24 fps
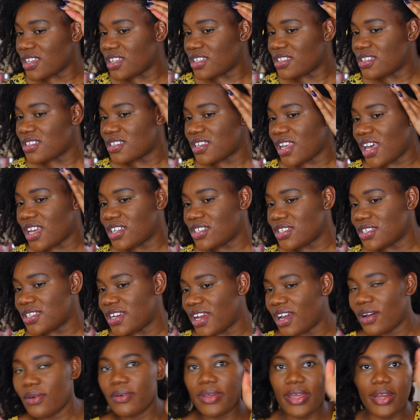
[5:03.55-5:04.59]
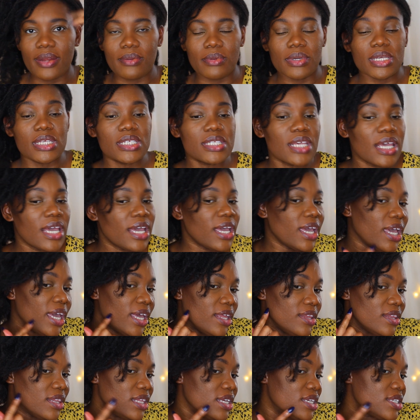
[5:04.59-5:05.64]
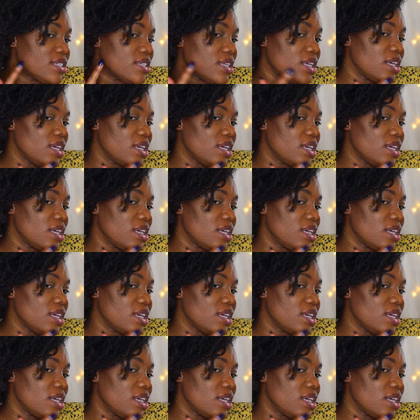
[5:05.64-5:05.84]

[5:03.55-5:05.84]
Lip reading: lay these edges down. Anyways, and this